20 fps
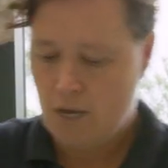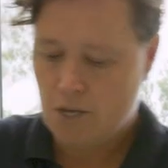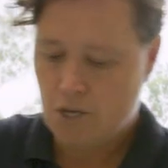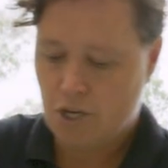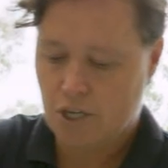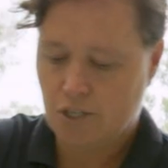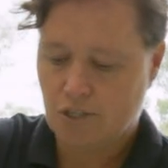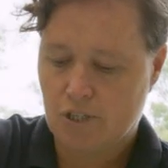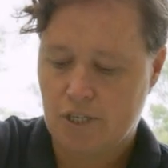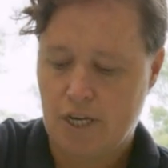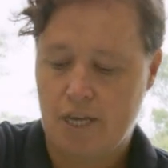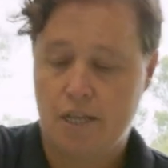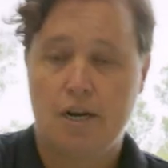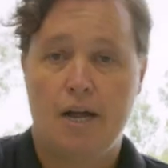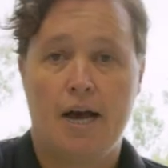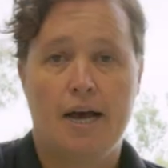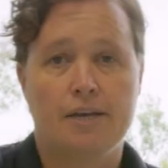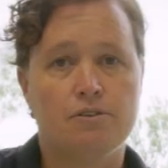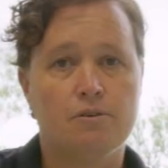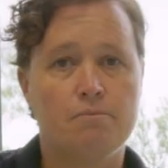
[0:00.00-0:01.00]
You can see that it
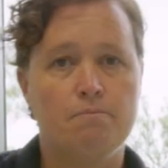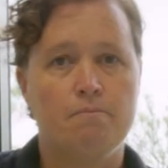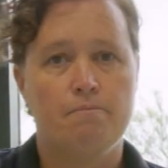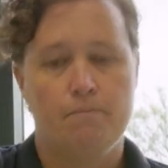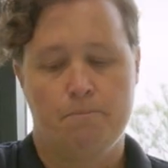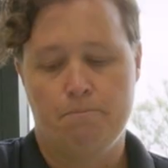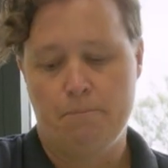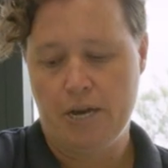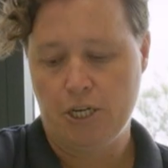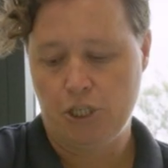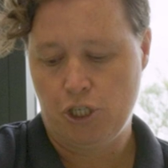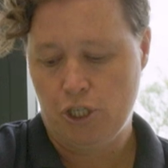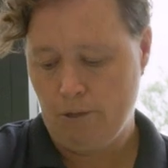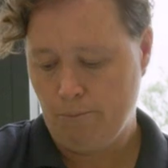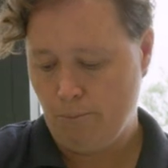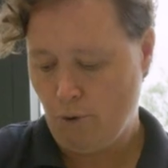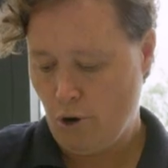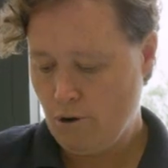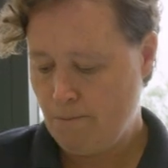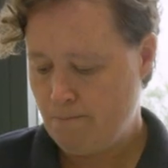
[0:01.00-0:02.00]
has a mesh in the
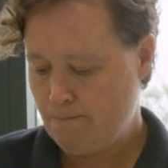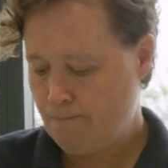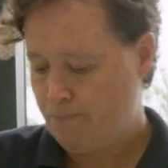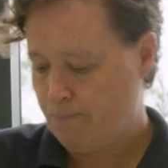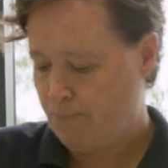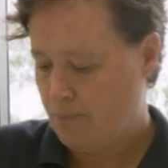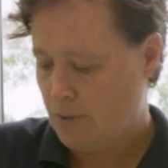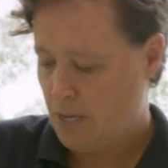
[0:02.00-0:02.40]
bottom